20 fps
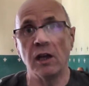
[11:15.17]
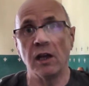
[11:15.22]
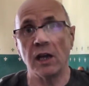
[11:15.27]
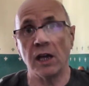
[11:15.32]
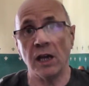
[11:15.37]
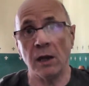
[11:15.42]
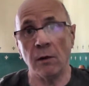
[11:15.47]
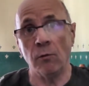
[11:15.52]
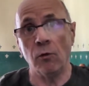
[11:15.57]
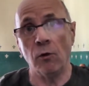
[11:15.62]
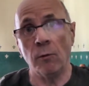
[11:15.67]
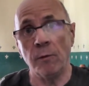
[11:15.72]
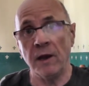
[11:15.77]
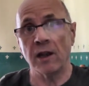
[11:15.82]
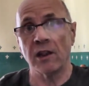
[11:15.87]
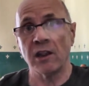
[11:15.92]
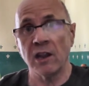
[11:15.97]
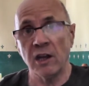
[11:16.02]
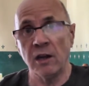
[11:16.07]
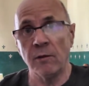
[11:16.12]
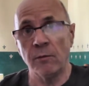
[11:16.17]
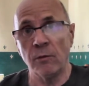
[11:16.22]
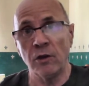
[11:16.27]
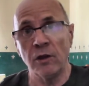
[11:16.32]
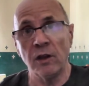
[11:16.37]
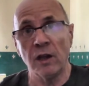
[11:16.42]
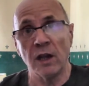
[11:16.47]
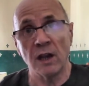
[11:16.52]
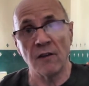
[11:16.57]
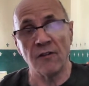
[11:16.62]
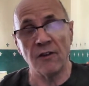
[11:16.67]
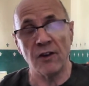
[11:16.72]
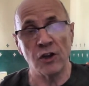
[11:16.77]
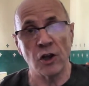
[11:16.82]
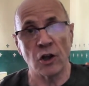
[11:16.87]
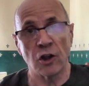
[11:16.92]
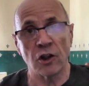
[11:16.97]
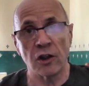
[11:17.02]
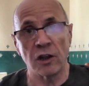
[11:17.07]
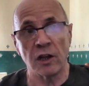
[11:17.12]
it will be a cinnamon. If it
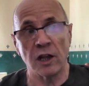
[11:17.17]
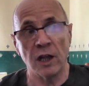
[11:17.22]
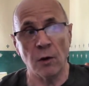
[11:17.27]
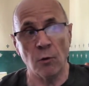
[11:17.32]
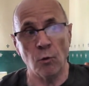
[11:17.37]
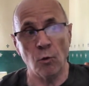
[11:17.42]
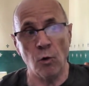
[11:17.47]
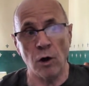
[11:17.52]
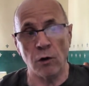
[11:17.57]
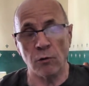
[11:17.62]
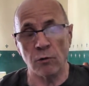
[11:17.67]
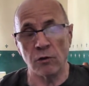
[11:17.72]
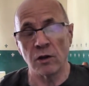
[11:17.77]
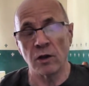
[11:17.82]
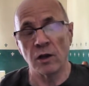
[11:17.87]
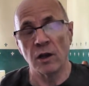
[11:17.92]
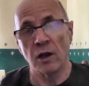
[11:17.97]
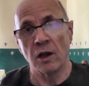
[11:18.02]
doesn't, it won't.